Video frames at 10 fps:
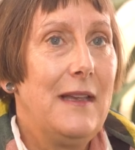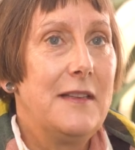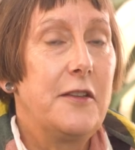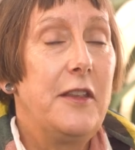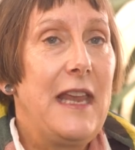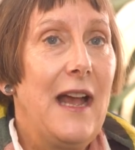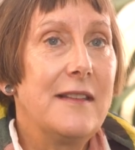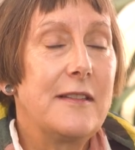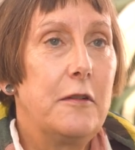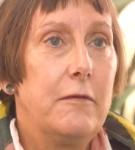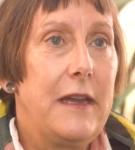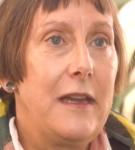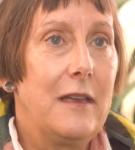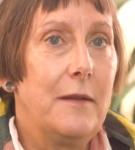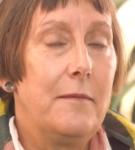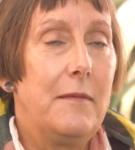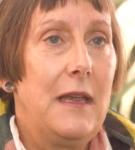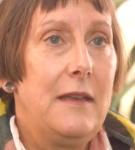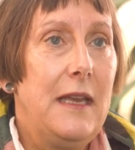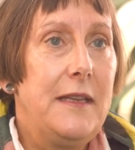So the arts curriculum
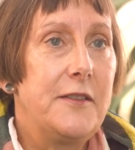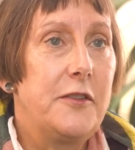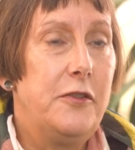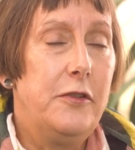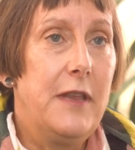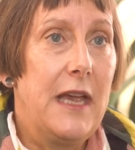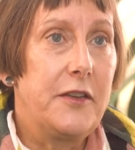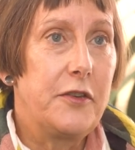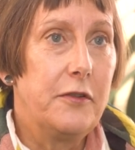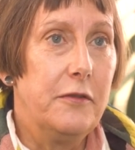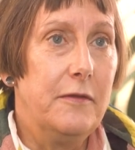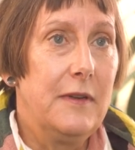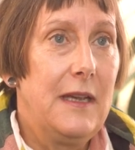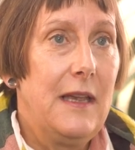needs to do that too.